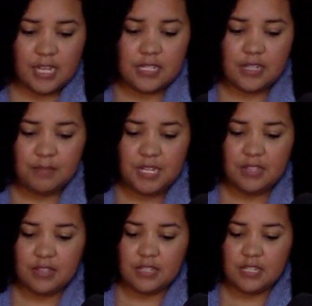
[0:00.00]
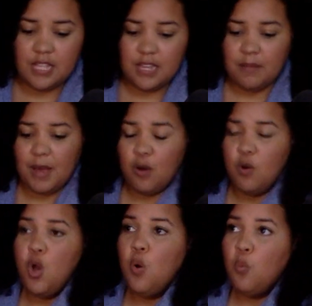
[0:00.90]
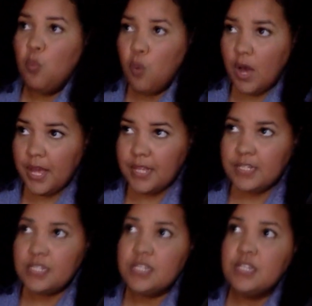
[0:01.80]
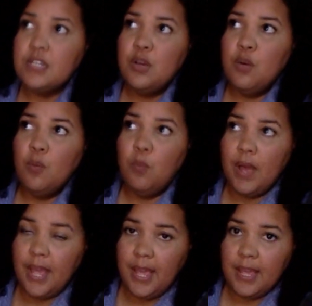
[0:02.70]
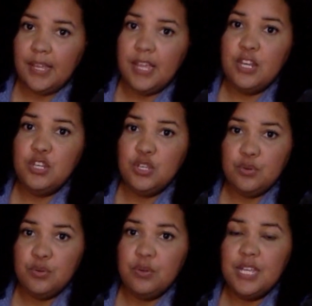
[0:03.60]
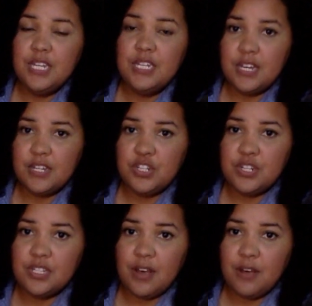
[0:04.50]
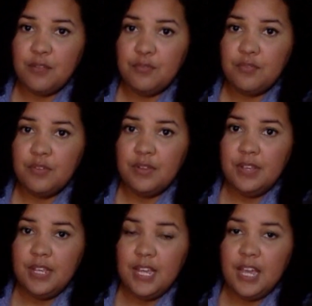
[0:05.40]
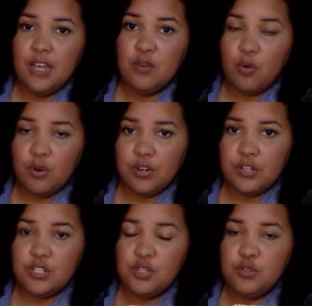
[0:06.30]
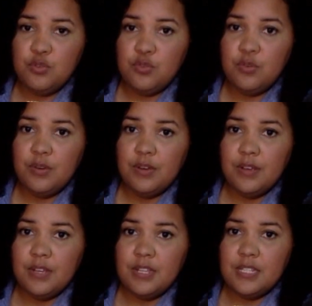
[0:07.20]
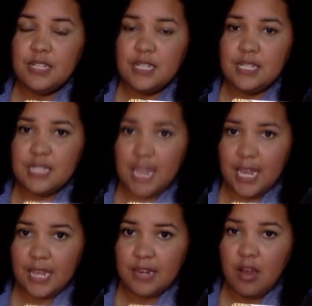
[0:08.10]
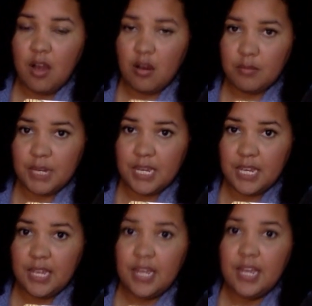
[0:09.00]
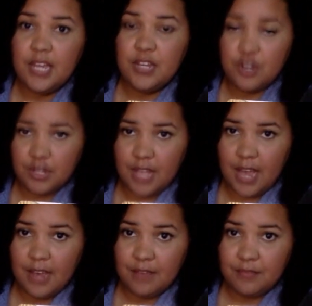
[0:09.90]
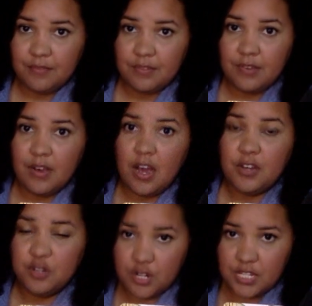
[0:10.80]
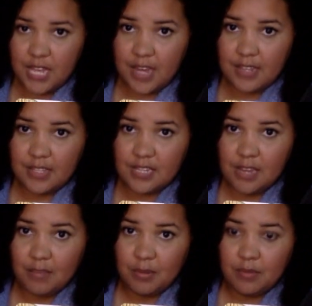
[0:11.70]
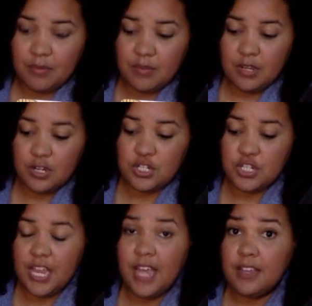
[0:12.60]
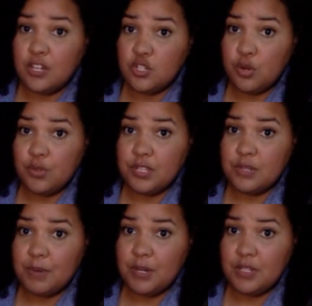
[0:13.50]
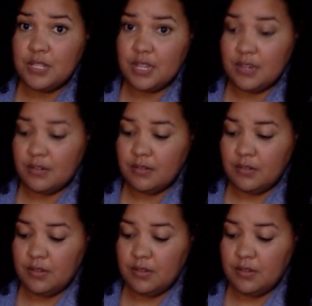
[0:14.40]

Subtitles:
That's something to think about. What way can you conduct yourself in order to sustain harmony in your life on your side of the table? Because you can't control this person